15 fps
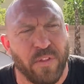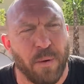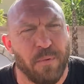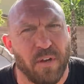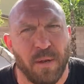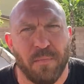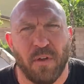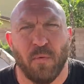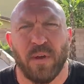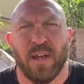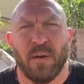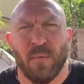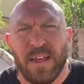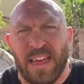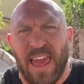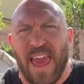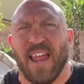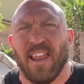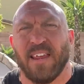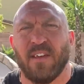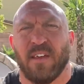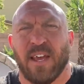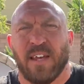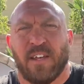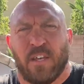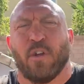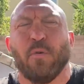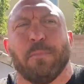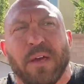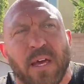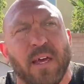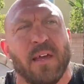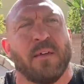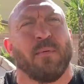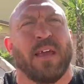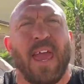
WWE, and we can't let you get too big.